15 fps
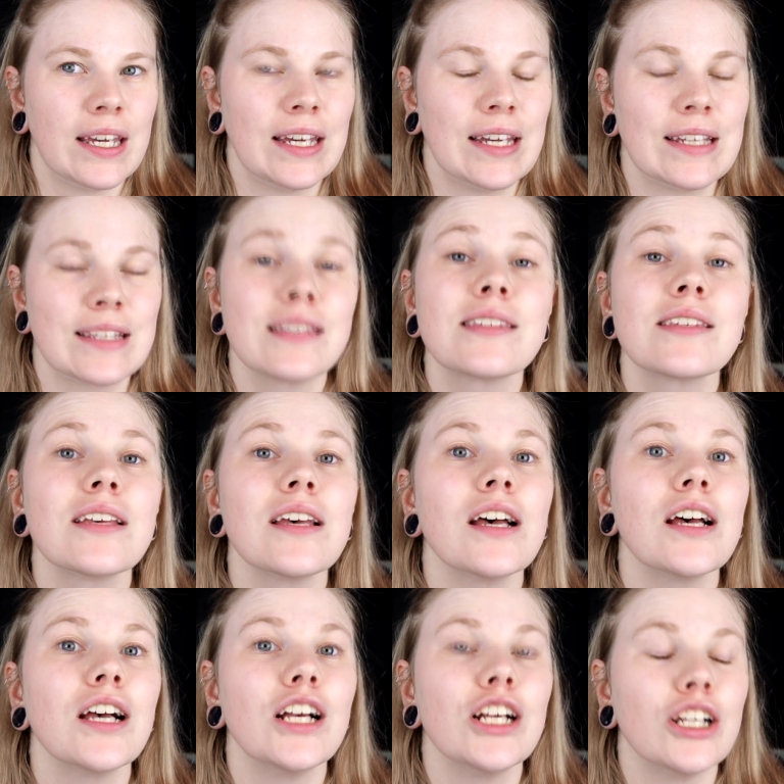It's
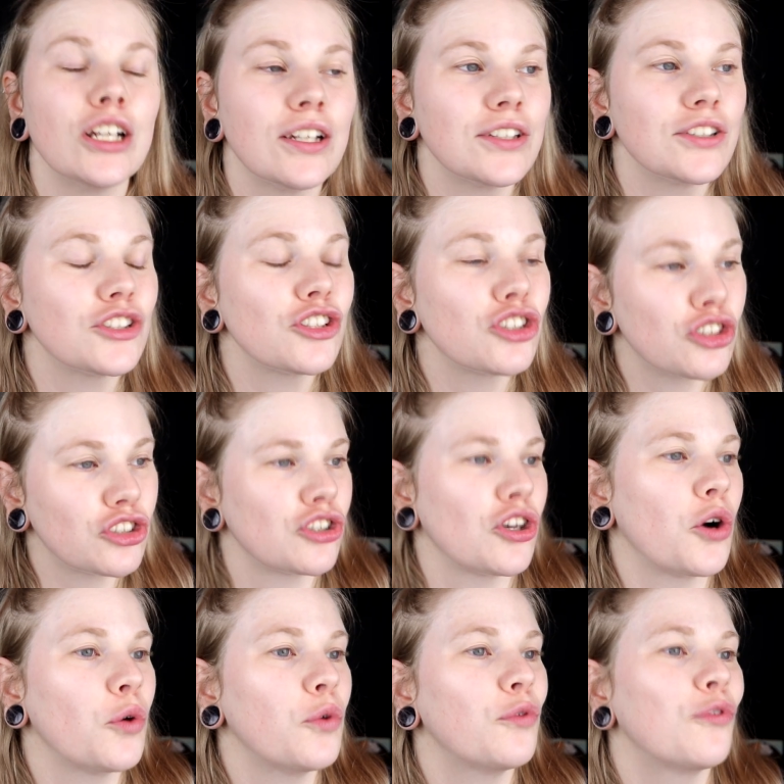
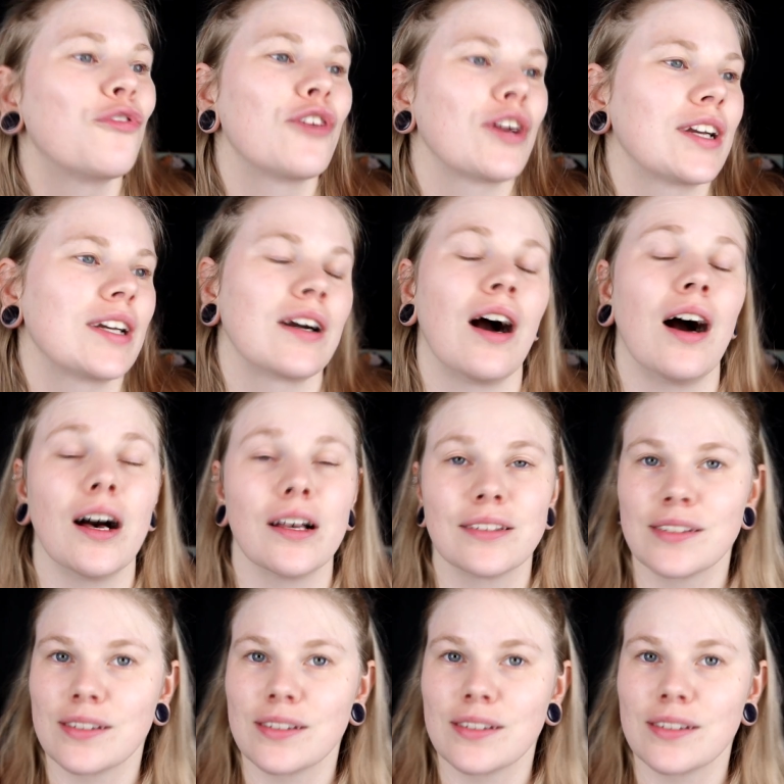so freaking hot.